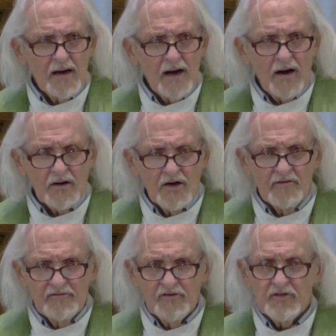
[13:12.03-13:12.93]
our
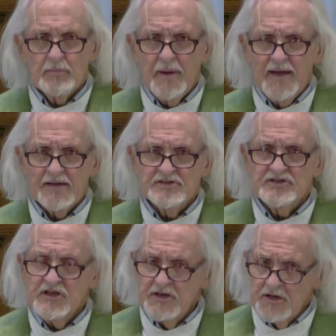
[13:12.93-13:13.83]
love for the
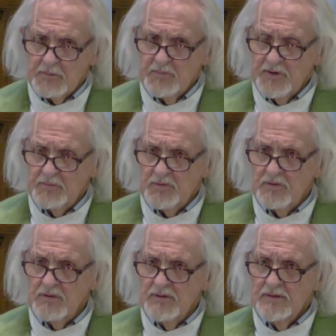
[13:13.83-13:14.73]
Palestinian
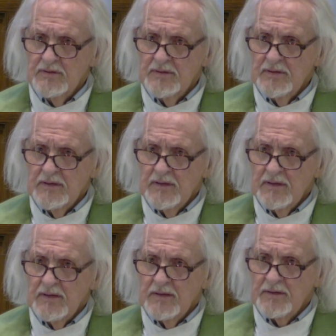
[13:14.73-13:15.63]
people,
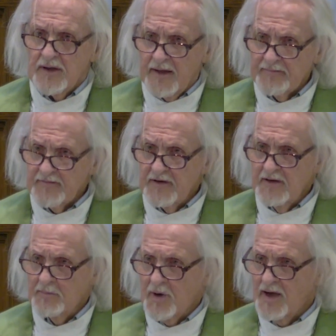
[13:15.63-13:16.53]
not the
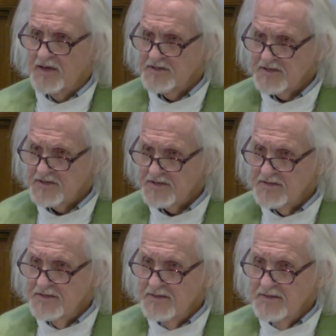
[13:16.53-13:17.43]
Hamas,
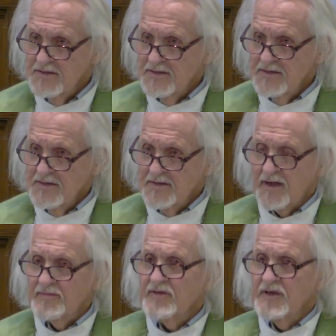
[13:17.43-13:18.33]

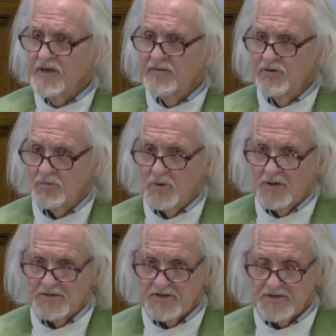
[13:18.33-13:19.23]
not the evil
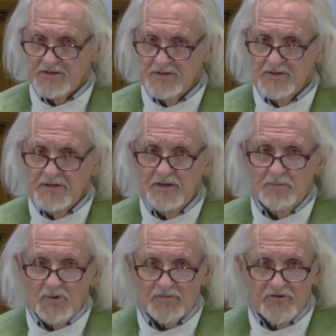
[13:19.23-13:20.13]
ones,
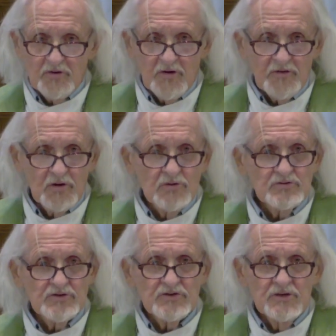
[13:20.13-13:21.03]
but for
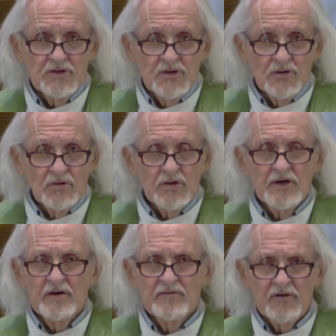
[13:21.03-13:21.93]
those who
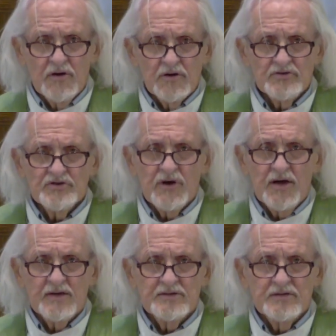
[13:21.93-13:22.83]
live and
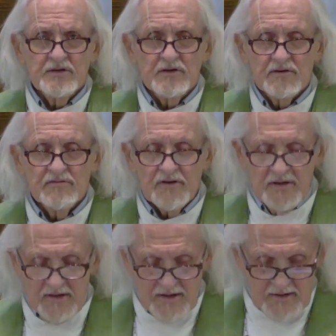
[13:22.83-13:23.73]
trying to live
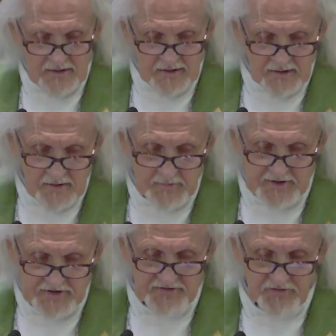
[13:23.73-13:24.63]
a
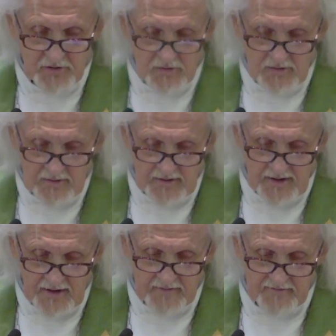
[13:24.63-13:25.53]
peaceful
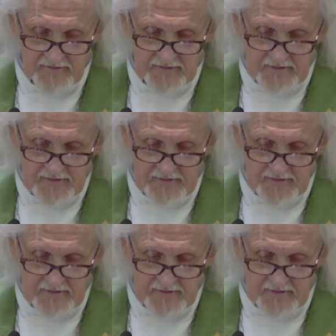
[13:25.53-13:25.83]
life